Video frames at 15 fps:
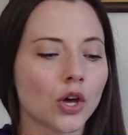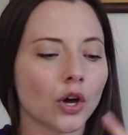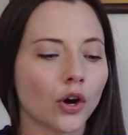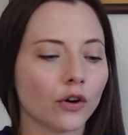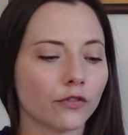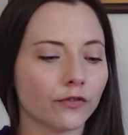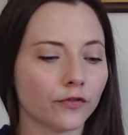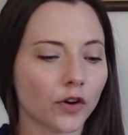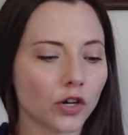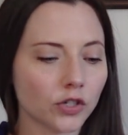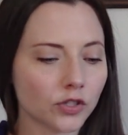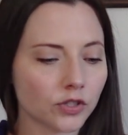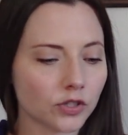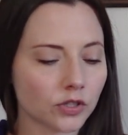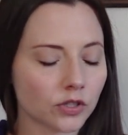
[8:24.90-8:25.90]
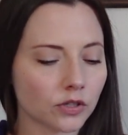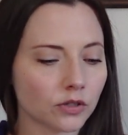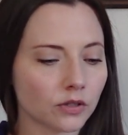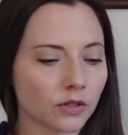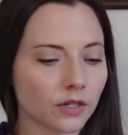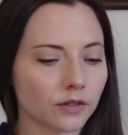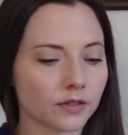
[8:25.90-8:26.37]
Her first
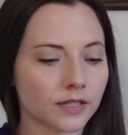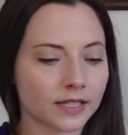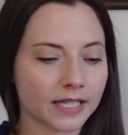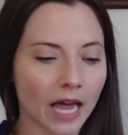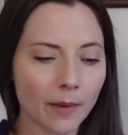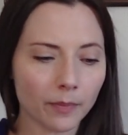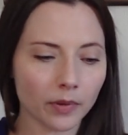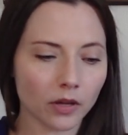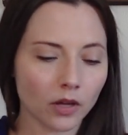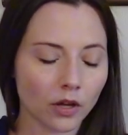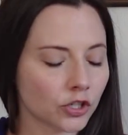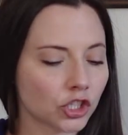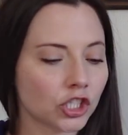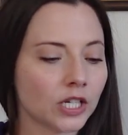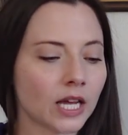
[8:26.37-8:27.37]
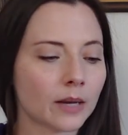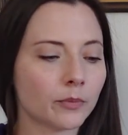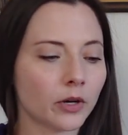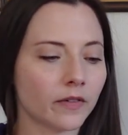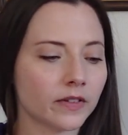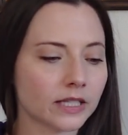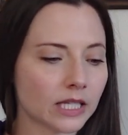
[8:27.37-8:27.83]
step, she had
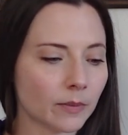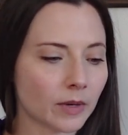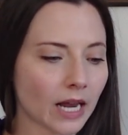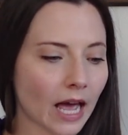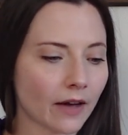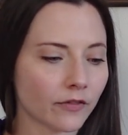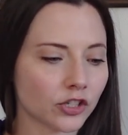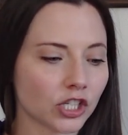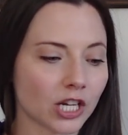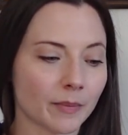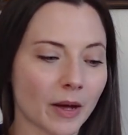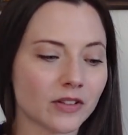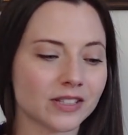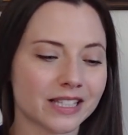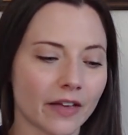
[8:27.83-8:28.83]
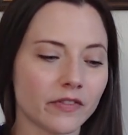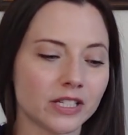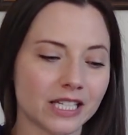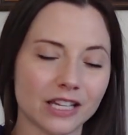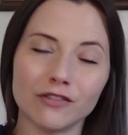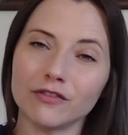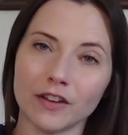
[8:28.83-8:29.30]
previously been averaging about
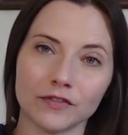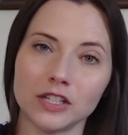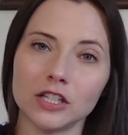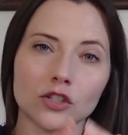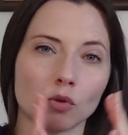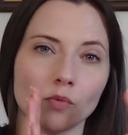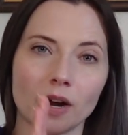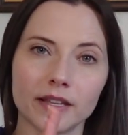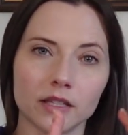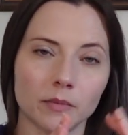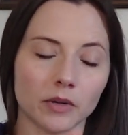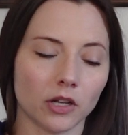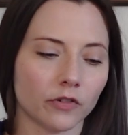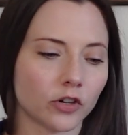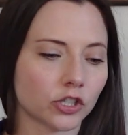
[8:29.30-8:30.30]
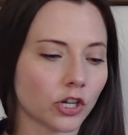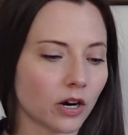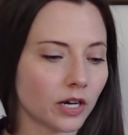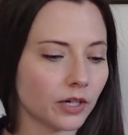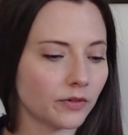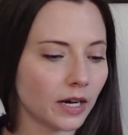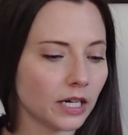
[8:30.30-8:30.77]
1750, so right in the middle of her
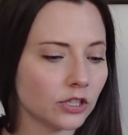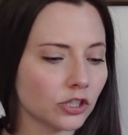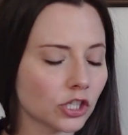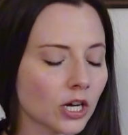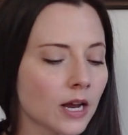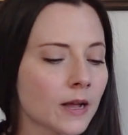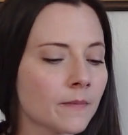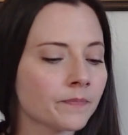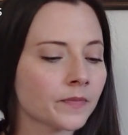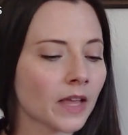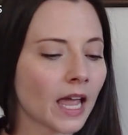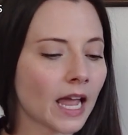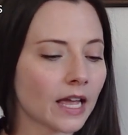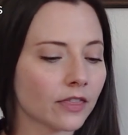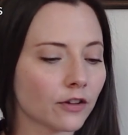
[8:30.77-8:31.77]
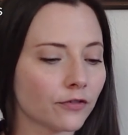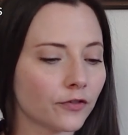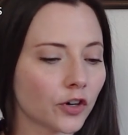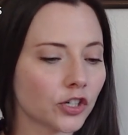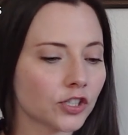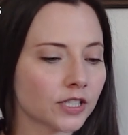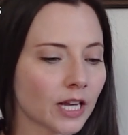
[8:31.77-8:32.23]
target range. And the
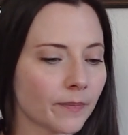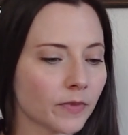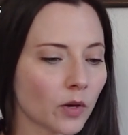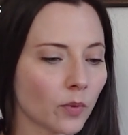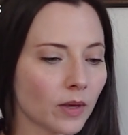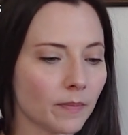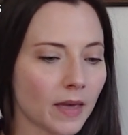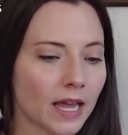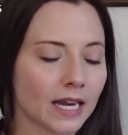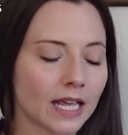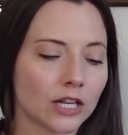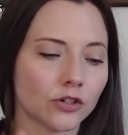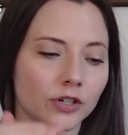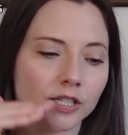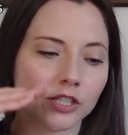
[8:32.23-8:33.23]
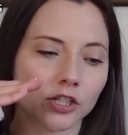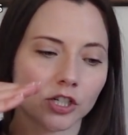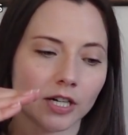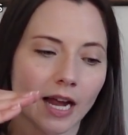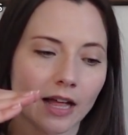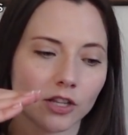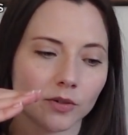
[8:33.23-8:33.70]
first step that we made increasing her
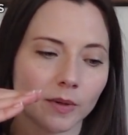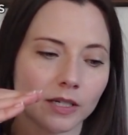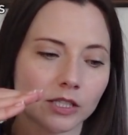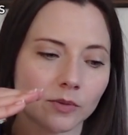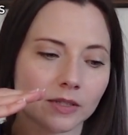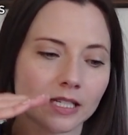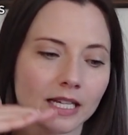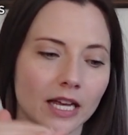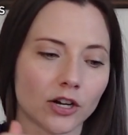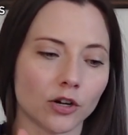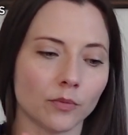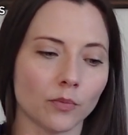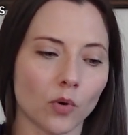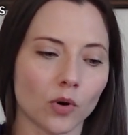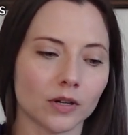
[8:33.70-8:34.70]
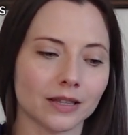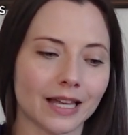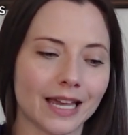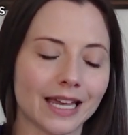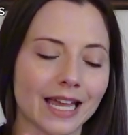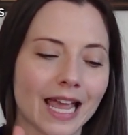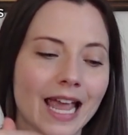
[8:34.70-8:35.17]
calories was to get her more
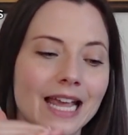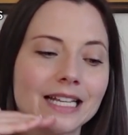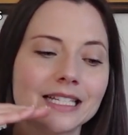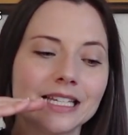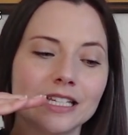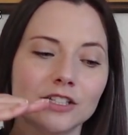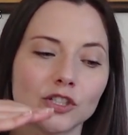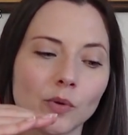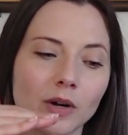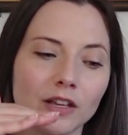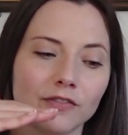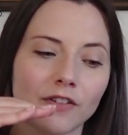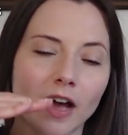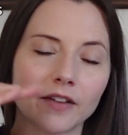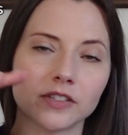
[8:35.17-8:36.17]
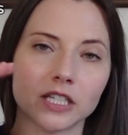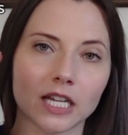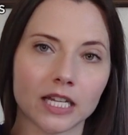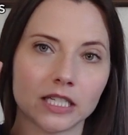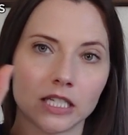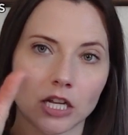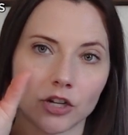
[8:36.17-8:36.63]
like 1825 to
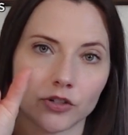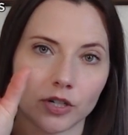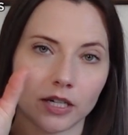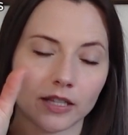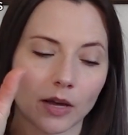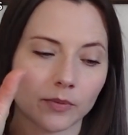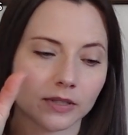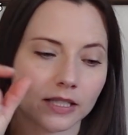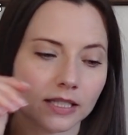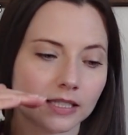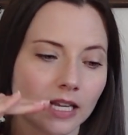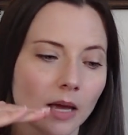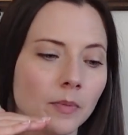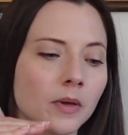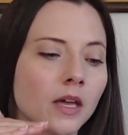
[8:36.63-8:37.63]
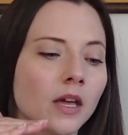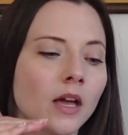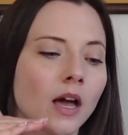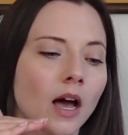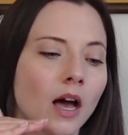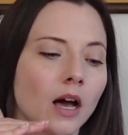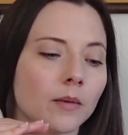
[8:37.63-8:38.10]
1900. That was the step
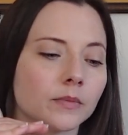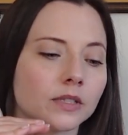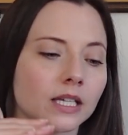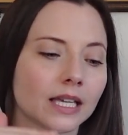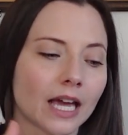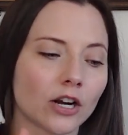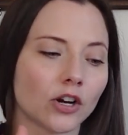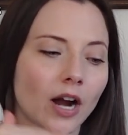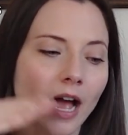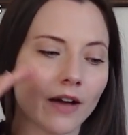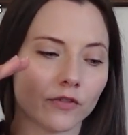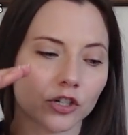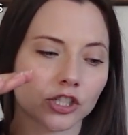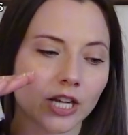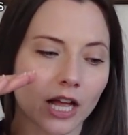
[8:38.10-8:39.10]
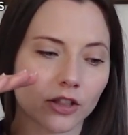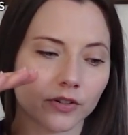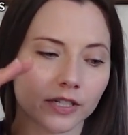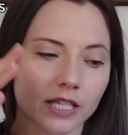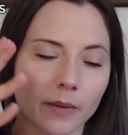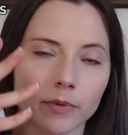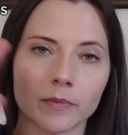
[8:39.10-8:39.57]
to get her average
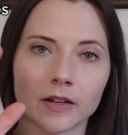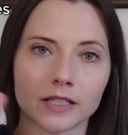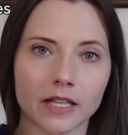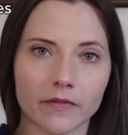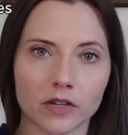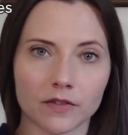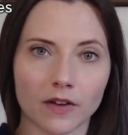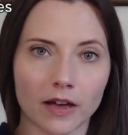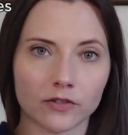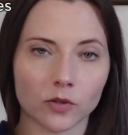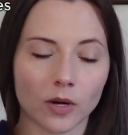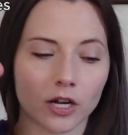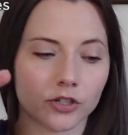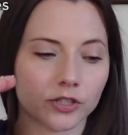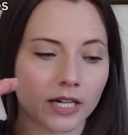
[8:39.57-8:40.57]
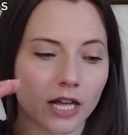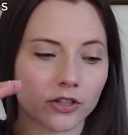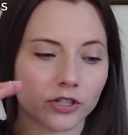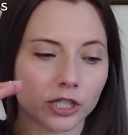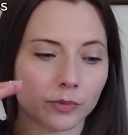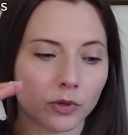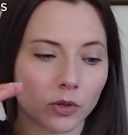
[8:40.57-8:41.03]
calories up about 75 to 100
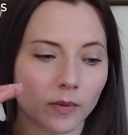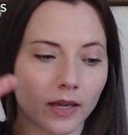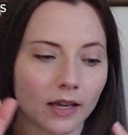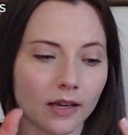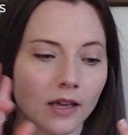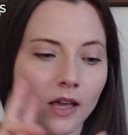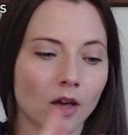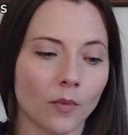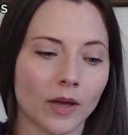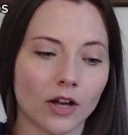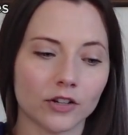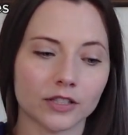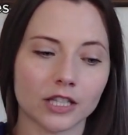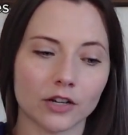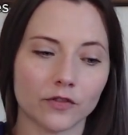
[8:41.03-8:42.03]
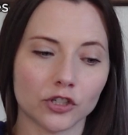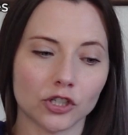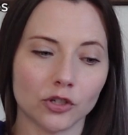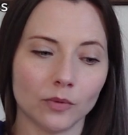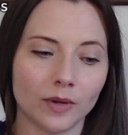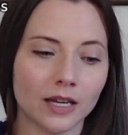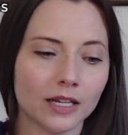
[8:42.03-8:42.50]
calories per week. We held it there for
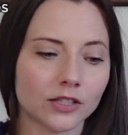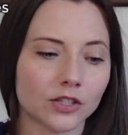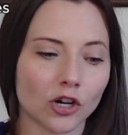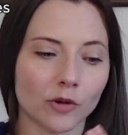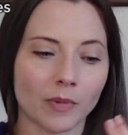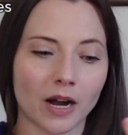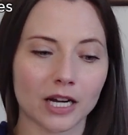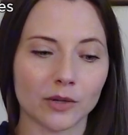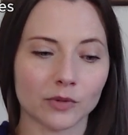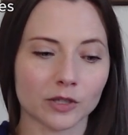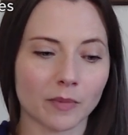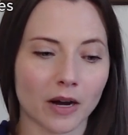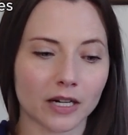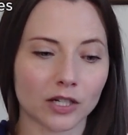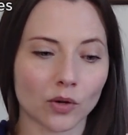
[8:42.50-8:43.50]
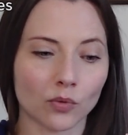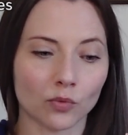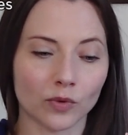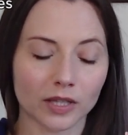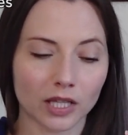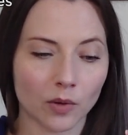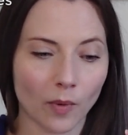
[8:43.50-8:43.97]
2 weeks. Her body responded
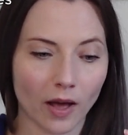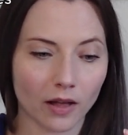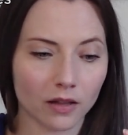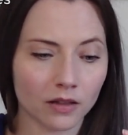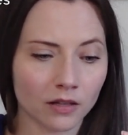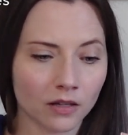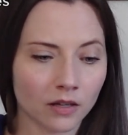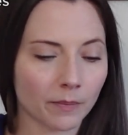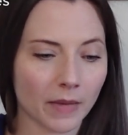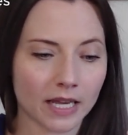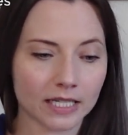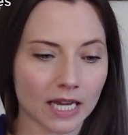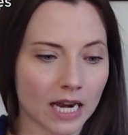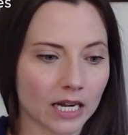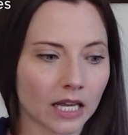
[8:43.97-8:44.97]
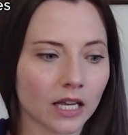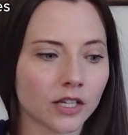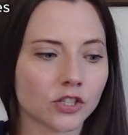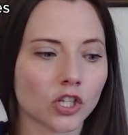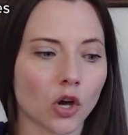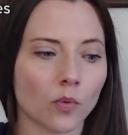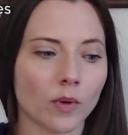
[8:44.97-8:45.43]
really well, maintaining.
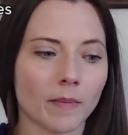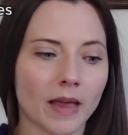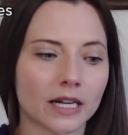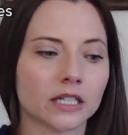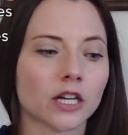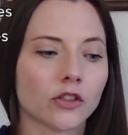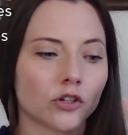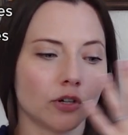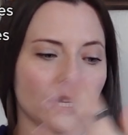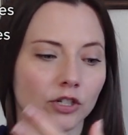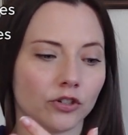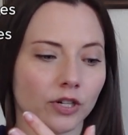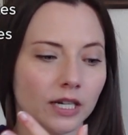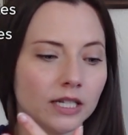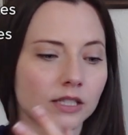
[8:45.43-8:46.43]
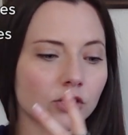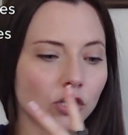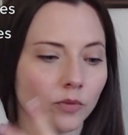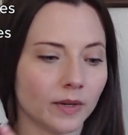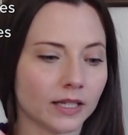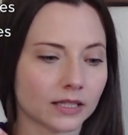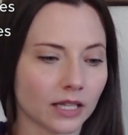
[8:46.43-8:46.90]
So we made another increase
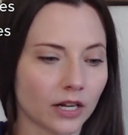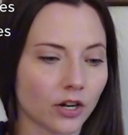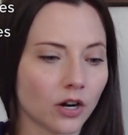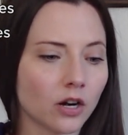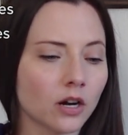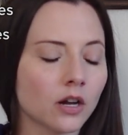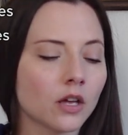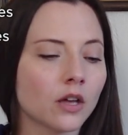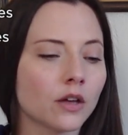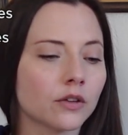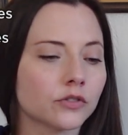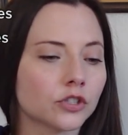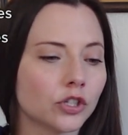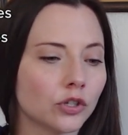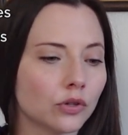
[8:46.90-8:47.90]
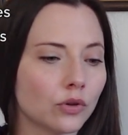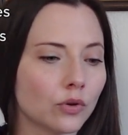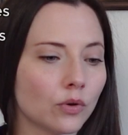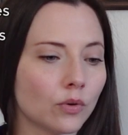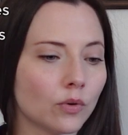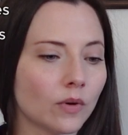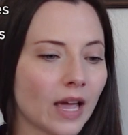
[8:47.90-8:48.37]
2 weeks later
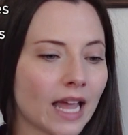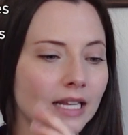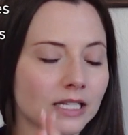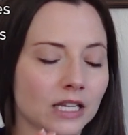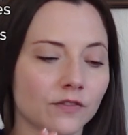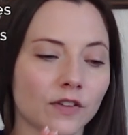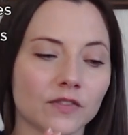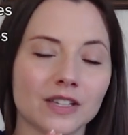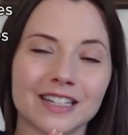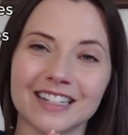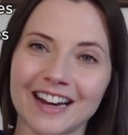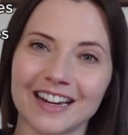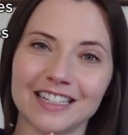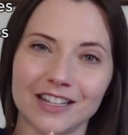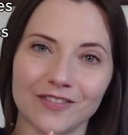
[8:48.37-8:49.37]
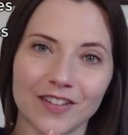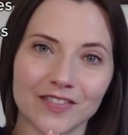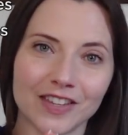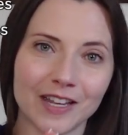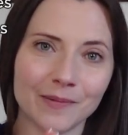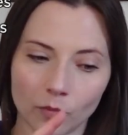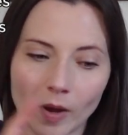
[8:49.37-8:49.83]
to 1850 to
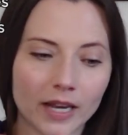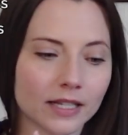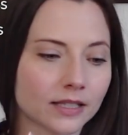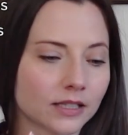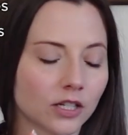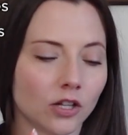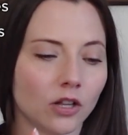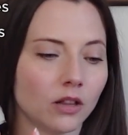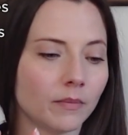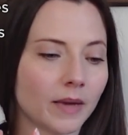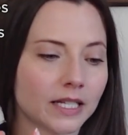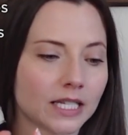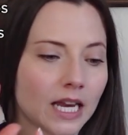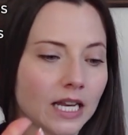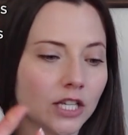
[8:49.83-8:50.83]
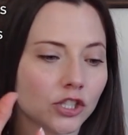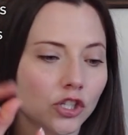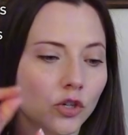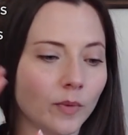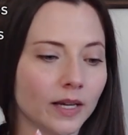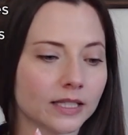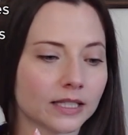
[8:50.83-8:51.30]
1950. Weight is still maintaining.
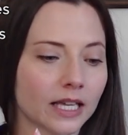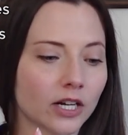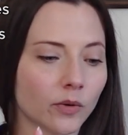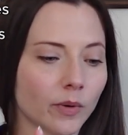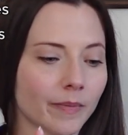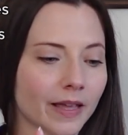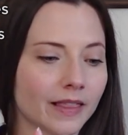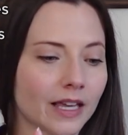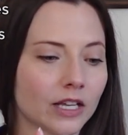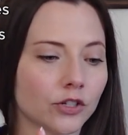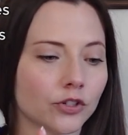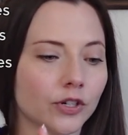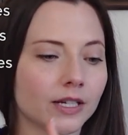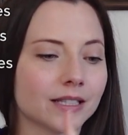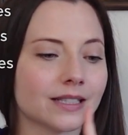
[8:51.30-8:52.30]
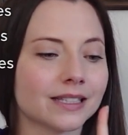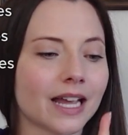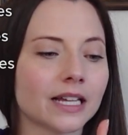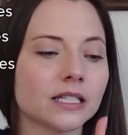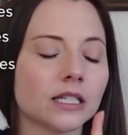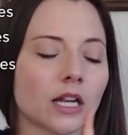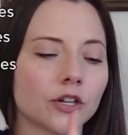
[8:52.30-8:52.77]
2 weeks later, we made the increase
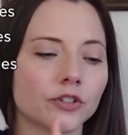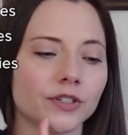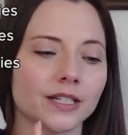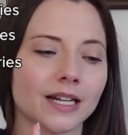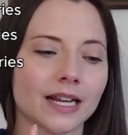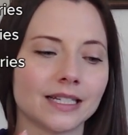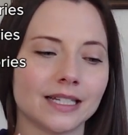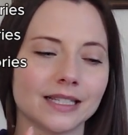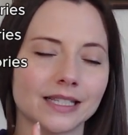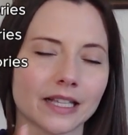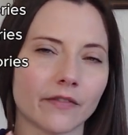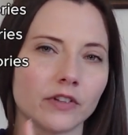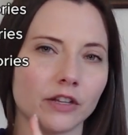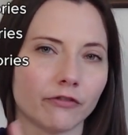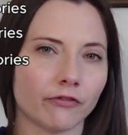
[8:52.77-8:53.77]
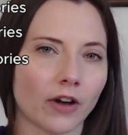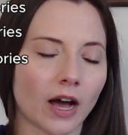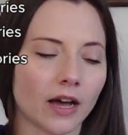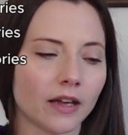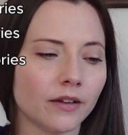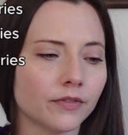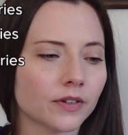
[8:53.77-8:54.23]
1900 to
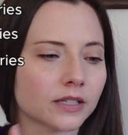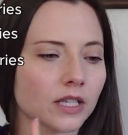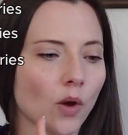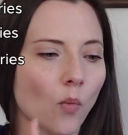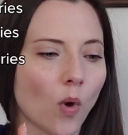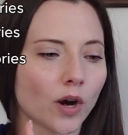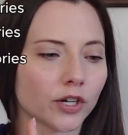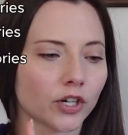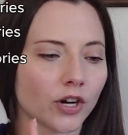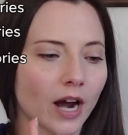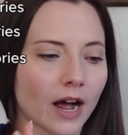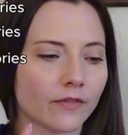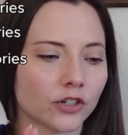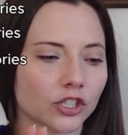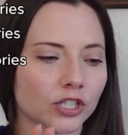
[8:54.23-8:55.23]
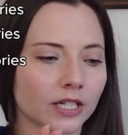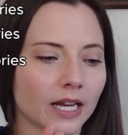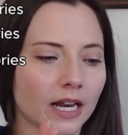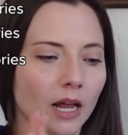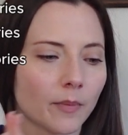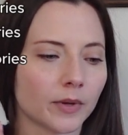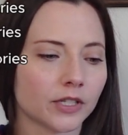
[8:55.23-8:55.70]
1975 because I wanted her average to
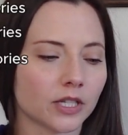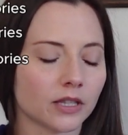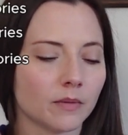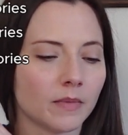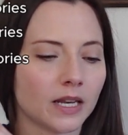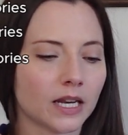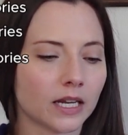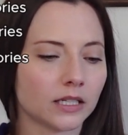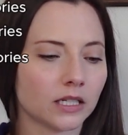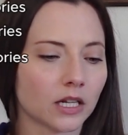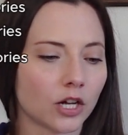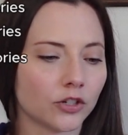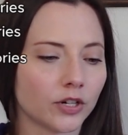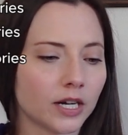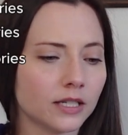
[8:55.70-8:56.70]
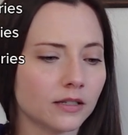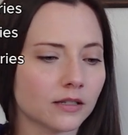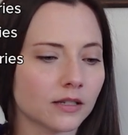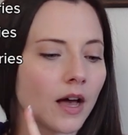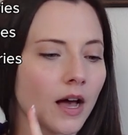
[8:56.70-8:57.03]
get up into the mid 1900s.